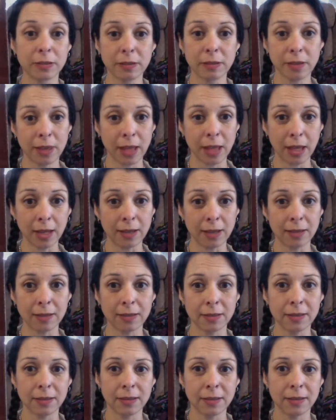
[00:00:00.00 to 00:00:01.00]
thing
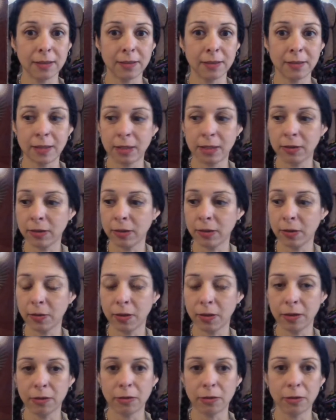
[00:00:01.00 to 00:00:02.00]
that you're
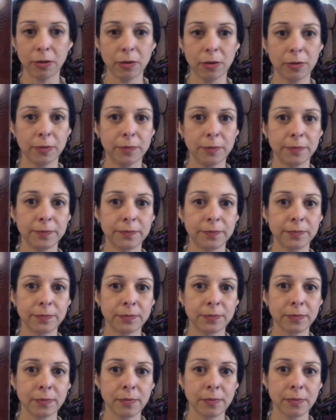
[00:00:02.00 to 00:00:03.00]
going through.
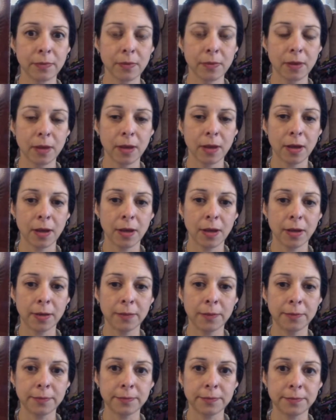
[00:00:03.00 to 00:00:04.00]

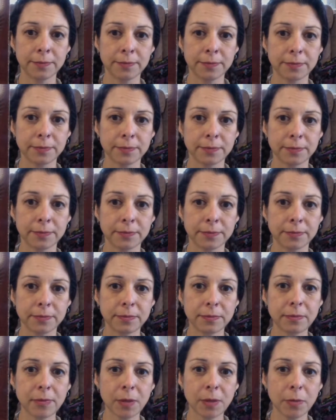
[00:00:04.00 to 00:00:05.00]

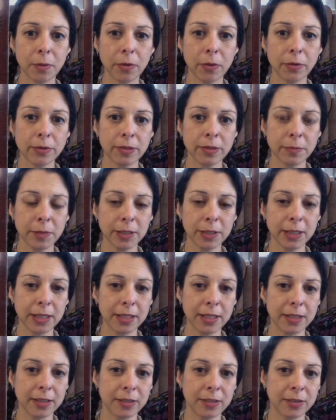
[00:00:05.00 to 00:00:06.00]
But
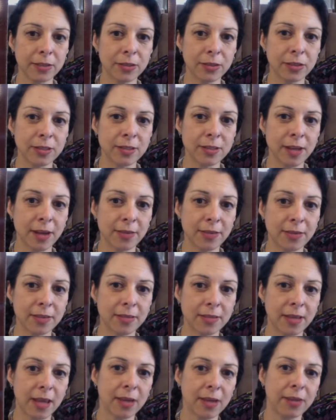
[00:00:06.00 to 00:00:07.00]
ultimately, she's got the
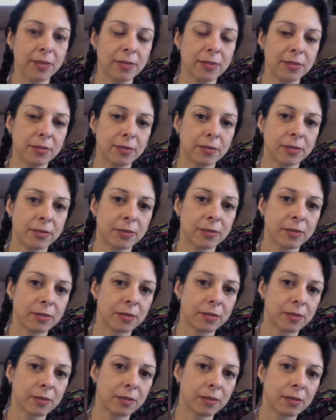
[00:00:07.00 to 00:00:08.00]
scales.
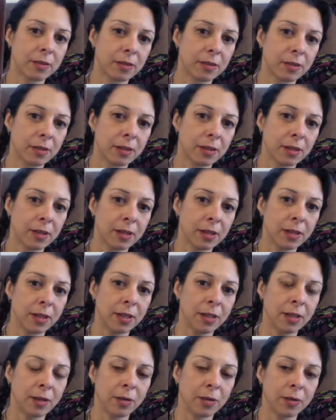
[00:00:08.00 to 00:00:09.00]

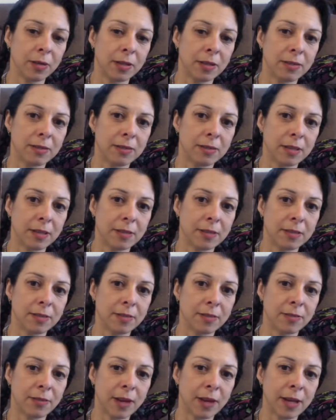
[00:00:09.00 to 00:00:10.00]

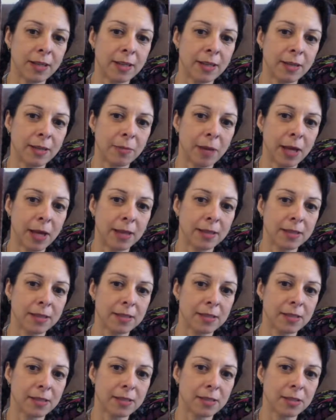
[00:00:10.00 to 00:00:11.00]
It's finding
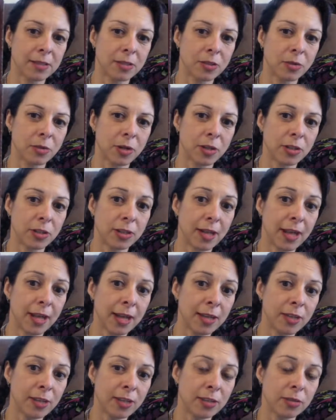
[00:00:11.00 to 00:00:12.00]
balance in a situation,
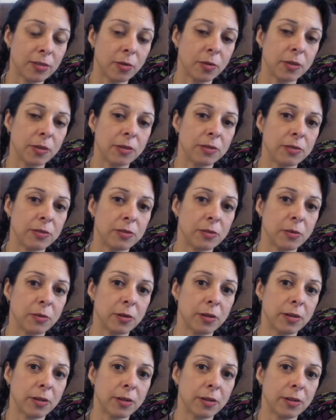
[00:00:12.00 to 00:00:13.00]
and she's holding a
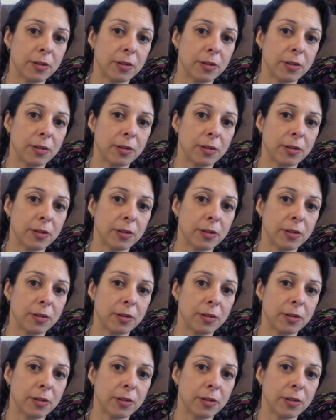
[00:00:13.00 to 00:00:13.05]
sword.